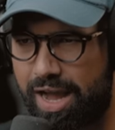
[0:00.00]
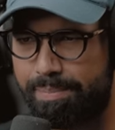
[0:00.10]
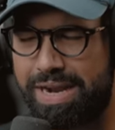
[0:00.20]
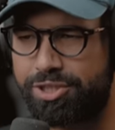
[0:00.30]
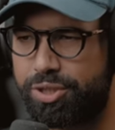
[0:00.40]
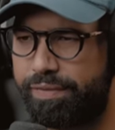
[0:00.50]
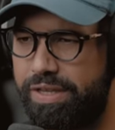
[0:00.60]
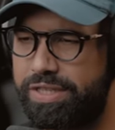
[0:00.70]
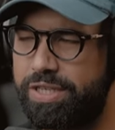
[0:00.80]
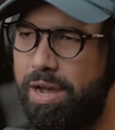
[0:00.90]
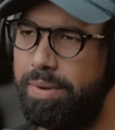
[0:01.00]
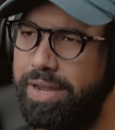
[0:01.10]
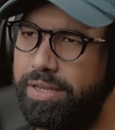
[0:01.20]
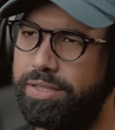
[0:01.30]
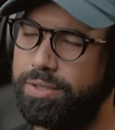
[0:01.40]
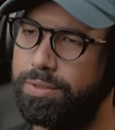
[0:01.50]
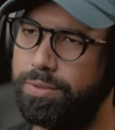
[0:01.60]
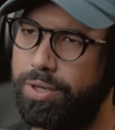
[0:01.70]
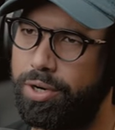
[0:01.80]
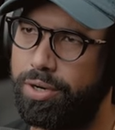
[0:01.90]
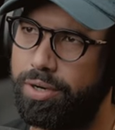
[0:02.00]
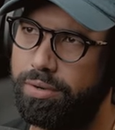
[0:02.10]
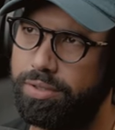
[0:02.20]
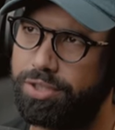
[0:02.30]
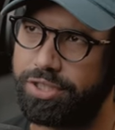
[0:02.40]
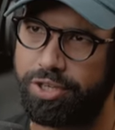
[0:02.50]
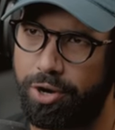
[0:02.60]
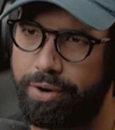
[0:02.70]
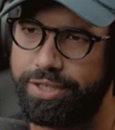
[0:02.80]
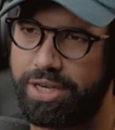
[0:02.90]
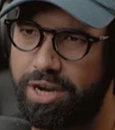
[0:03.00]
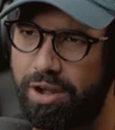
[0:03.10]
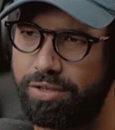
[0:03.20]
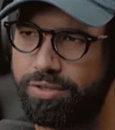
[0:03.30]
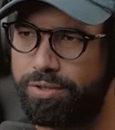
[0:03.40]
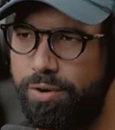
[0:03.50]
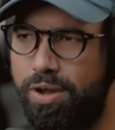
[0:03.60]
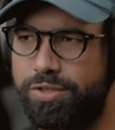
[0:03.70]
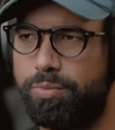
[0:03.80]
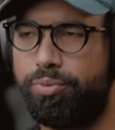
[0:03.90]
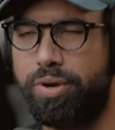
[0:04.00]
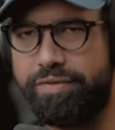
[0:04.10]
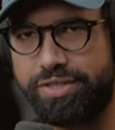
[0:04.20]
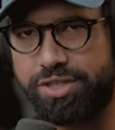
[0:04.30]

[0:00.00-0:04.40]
I'm not sure if this is coming to just current gen consoles or also previous